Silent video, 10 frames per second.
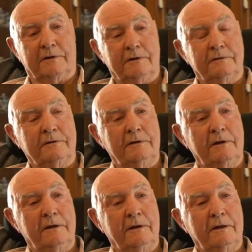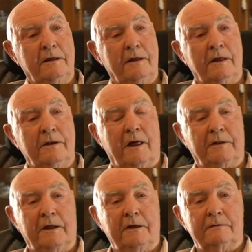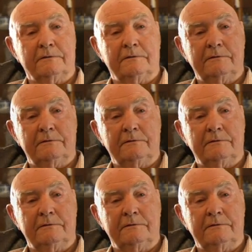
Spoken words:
to this, nothing else.